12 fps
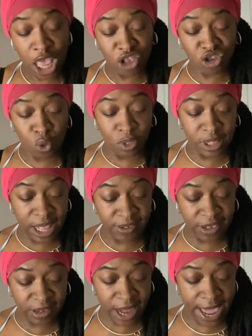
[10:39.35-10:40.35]
So this
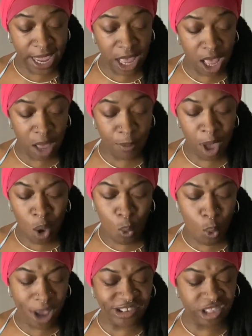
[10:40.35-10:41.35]
is like,
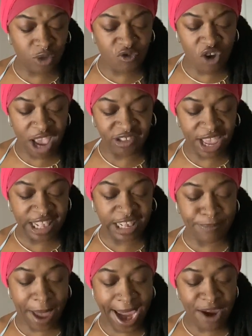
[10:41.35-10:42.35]
what's the rush?
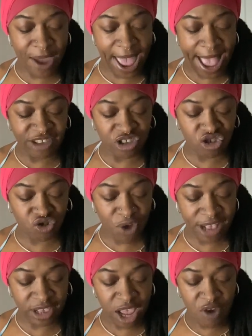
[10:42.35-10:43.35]
Inspire, action,
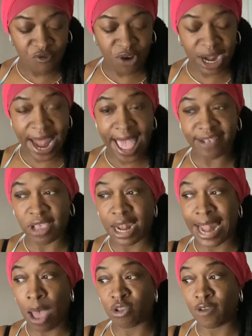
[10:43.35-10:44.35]
trust, relax,
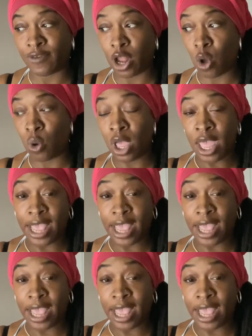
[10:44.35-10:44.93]
allow to flow.